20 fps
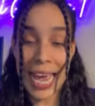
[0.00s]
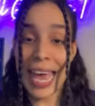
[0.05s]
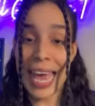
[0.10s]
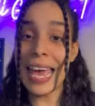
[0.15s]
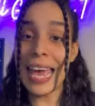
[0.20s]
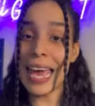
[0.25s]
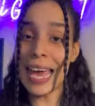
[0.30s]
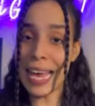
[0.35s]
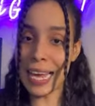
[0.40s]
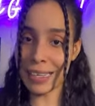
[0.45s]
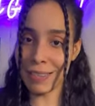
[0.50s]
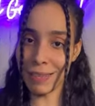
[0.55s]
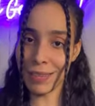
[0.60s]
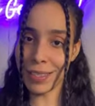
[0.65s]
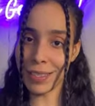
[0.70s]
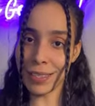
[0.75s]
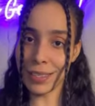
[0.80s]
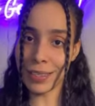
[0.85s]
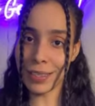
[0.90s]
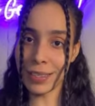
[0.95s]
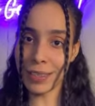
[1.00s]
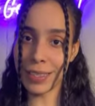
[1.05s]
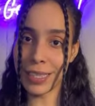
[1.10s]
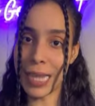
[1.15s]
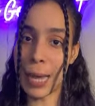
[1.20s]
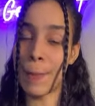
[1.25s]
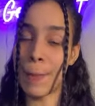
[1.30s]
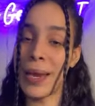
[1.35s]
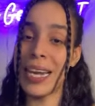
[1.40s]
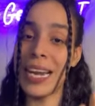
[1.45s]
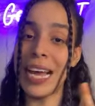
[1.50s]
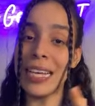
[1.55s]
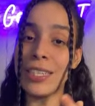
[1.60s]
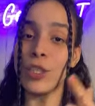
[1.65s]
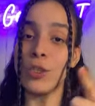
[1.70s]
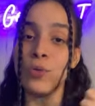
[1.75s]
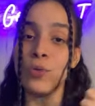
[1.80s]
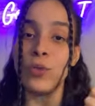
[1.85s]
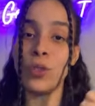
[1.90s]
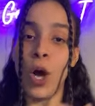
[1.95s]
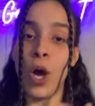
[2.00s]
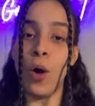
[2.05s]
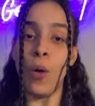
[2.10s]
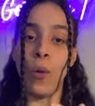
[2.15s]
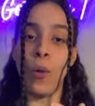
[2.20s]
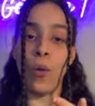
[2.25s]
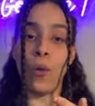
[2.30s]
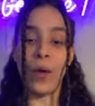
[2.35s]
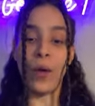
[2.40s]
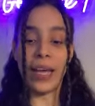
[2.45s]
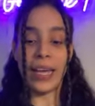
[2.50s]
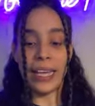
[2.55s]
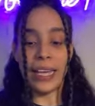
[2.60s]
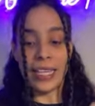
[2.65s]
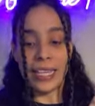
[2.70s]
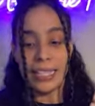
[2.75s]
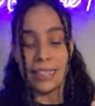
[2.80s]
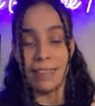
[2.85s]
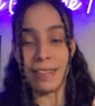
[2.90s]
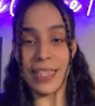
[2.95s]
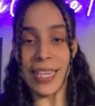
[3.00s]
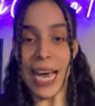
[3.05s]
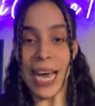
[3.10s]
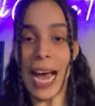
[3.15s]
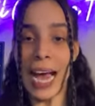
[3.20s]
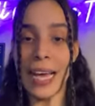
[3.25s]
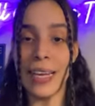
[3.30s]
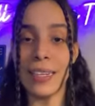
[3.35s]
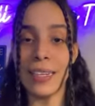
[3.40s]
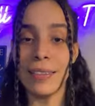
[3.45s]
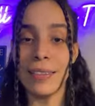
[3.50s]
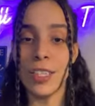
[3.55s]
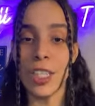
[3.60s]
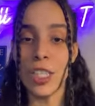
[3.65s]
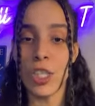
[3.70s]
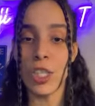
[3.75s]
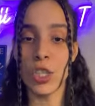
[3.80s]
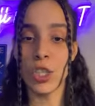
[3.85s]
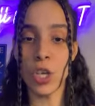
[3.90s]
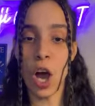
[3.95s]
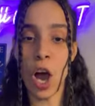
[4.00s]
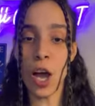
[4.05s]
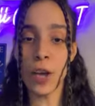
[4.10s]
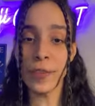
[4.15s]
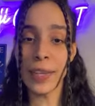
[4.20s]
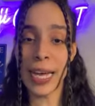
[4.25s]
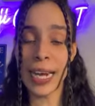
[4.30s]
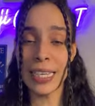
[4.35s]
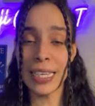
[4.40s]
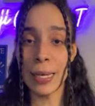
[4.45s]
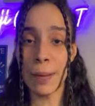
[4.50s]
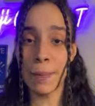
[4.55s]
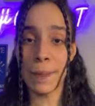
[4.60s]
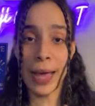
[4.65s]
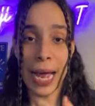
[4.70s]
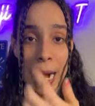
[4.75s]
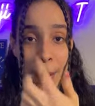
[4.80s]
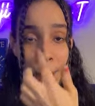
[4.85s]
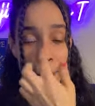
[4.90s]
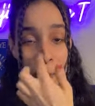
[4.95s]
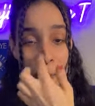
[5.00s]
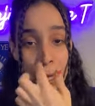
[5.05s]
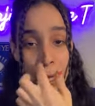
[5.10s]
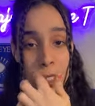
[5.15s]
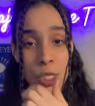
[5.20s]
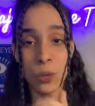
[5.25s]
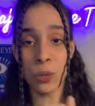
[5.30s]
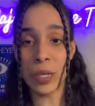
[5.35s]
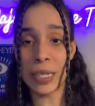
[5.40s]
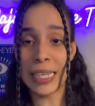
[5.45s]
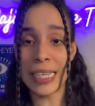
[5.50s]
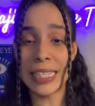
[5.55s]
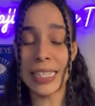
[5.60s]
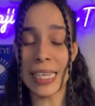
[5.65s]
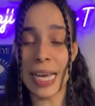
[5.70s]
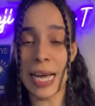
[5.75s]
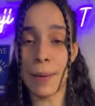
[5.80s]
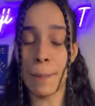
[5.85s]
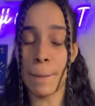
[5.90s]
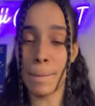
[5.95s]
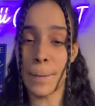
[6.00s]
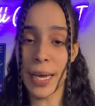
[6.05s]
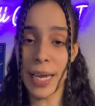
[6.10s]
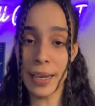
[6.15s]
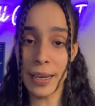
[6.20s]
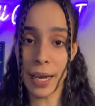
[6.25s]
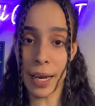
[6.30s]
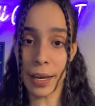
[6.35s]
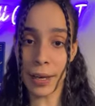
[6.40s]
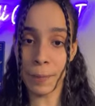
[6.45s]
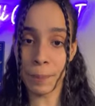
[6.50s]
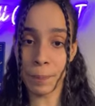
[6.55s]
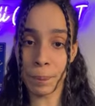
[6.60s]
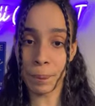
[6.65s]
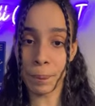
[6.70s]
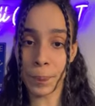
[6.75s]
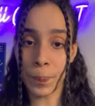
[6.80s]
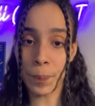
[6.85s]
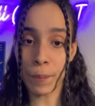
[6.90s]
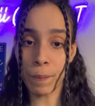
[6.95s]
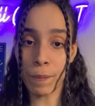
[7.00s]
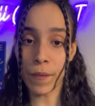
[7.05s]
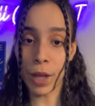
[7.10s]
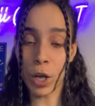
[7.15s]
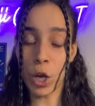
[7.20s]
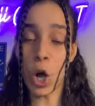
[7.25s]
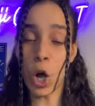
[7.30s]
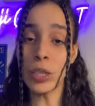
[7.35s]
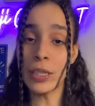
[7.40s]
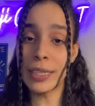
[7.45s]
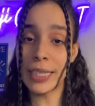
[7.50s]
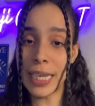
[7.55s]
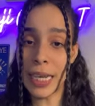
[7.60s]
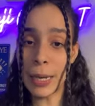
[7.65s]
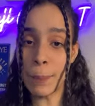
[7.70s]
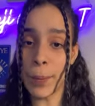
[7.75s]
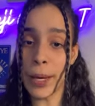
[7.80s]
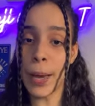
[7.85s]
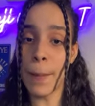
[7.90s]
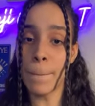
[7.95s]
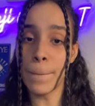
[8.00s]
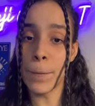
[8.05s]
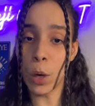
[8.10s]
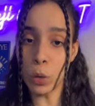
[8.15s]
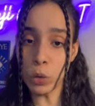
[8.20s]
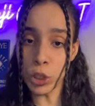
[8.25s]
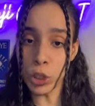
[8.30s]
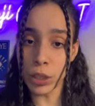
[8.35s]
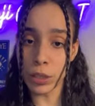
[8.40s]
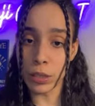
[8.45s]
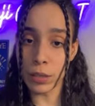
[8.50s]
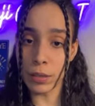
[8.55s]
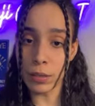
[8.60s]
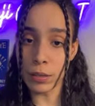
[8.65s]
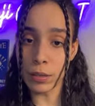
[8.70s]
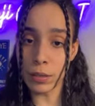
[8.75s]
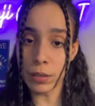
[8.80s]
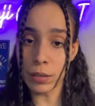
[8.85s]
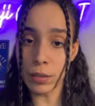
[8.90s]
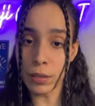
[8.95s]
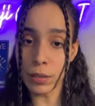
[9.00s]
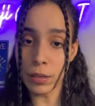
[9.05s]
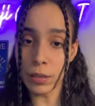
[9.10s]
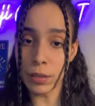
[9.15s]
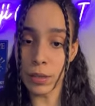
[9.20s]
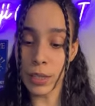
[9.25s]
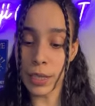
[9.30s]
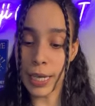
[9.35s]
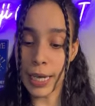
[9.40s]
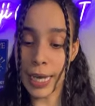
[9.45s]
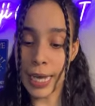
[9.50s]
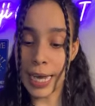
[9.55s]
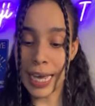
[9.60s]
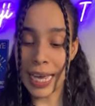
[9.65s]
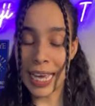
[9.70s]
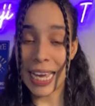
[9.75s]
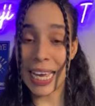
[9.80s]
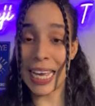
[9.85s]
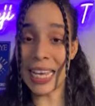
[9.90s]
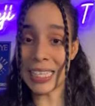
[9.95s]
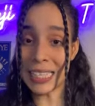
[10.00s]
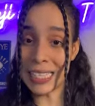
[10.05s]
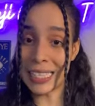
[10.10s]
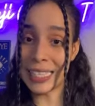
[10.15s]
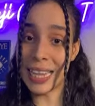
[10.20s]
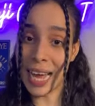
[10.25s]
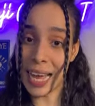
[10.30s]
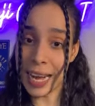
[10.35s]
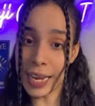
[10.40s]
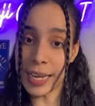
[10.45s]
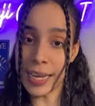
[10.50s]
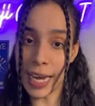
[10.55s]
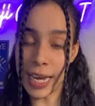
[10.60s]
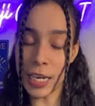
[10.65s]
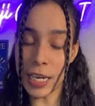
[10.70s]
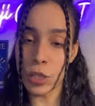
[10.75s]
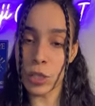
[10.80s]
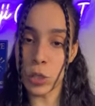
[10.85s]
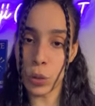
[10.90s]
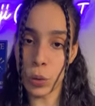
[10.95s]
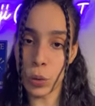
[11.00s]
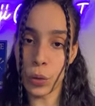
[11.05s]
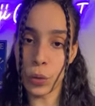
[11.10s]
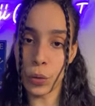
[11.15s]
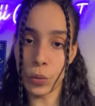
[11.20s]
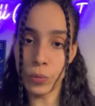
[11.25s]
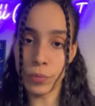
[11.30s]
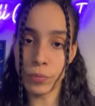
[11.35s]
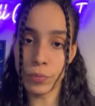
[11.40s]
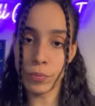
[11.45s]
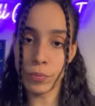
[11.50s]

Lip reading: And let me let you know that the song that is up that I'm about to release at midnight, called Deep Emotions, is dedicated to you.